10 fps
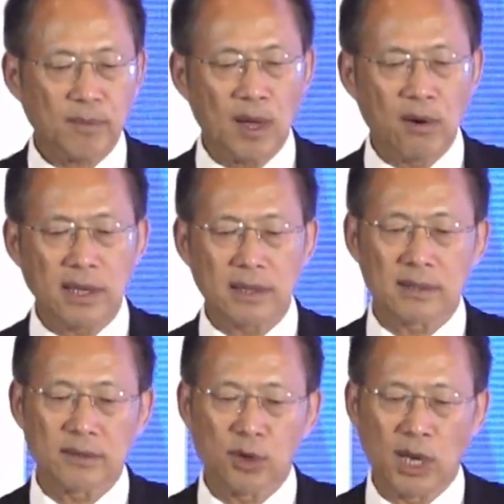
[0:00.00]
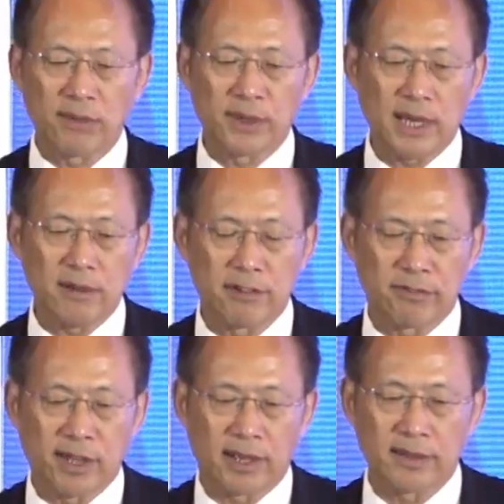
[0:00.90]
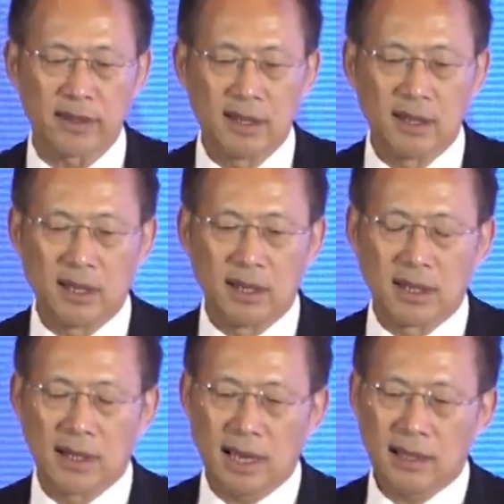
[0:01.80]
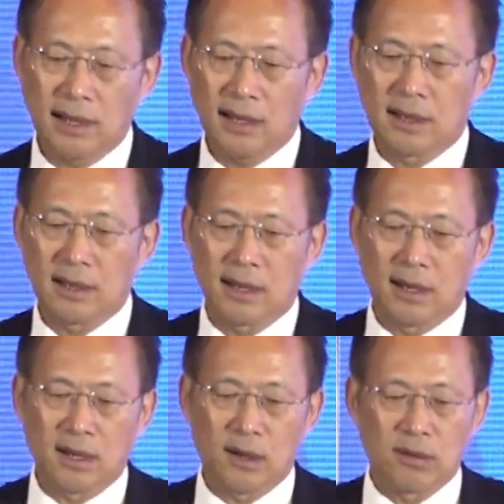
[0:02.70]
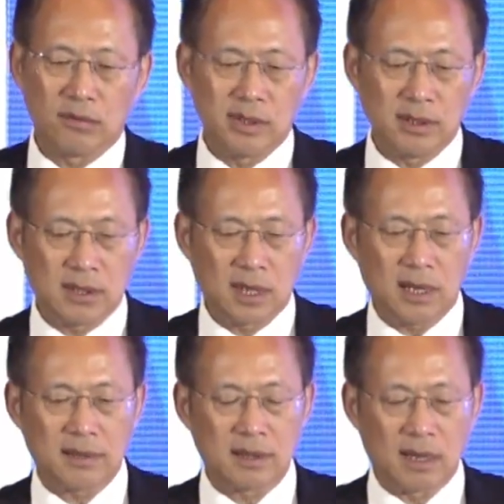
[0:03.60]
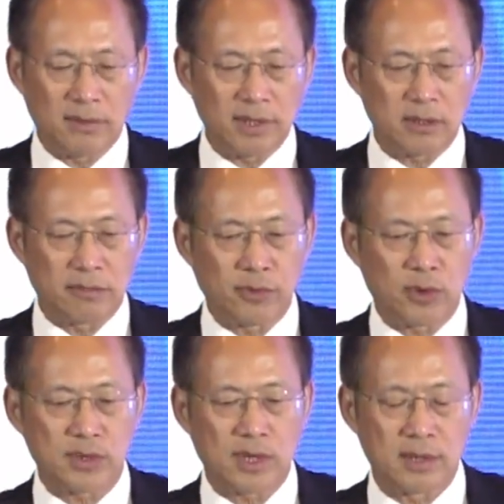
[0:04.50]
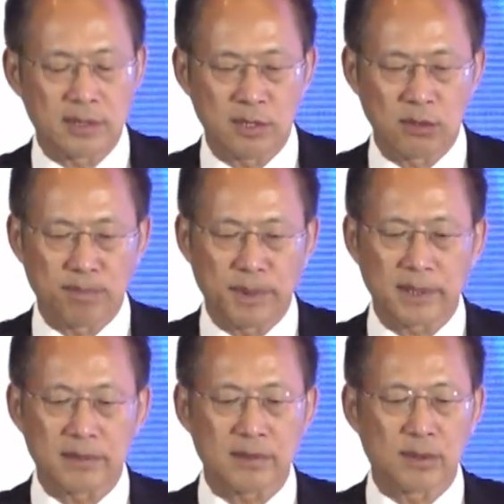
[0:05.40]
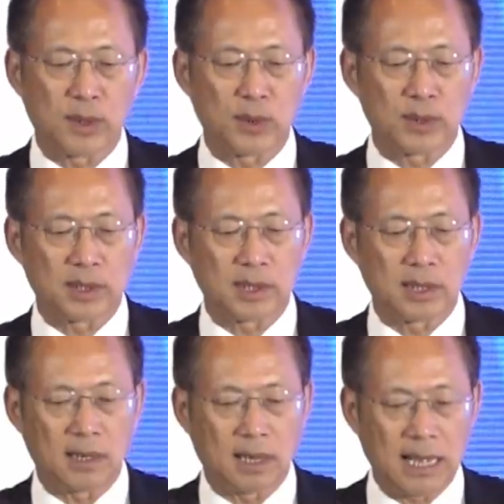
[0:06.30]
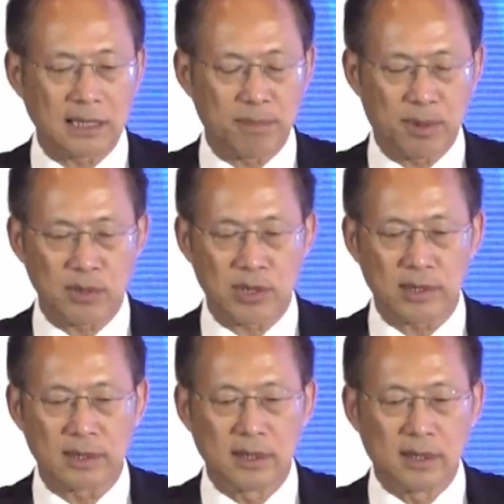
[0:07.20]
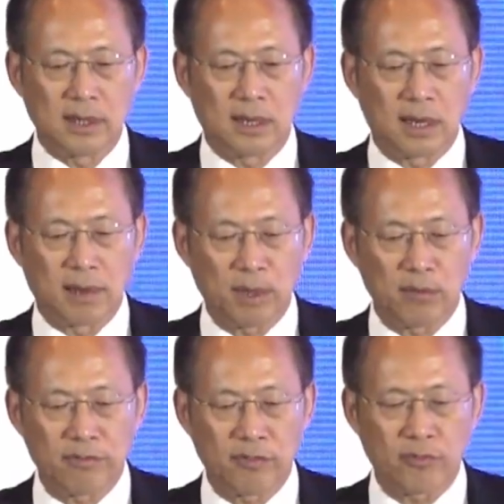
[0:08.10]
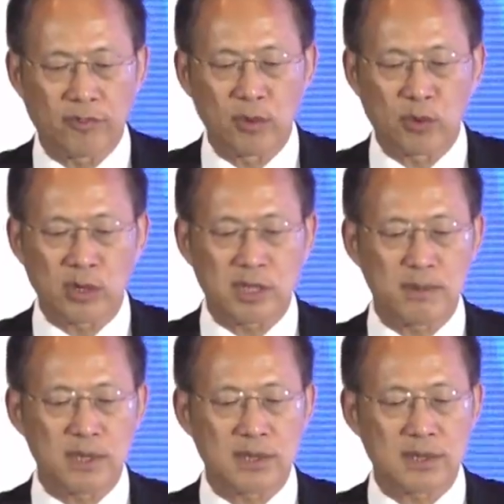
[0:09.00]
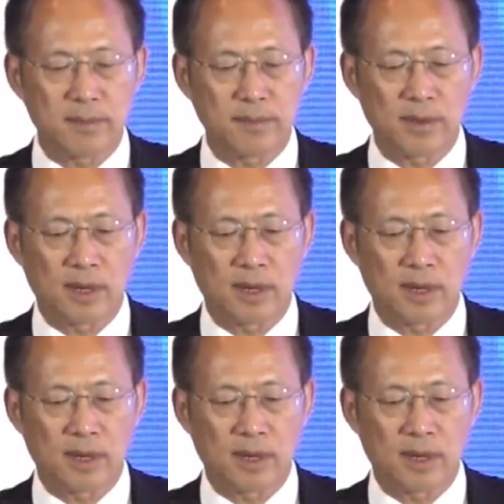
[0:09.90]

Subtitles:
All right, what have you done with that? In ArtTech, we got, I think, the first and still the biggest, the ArtTech project about future cinema system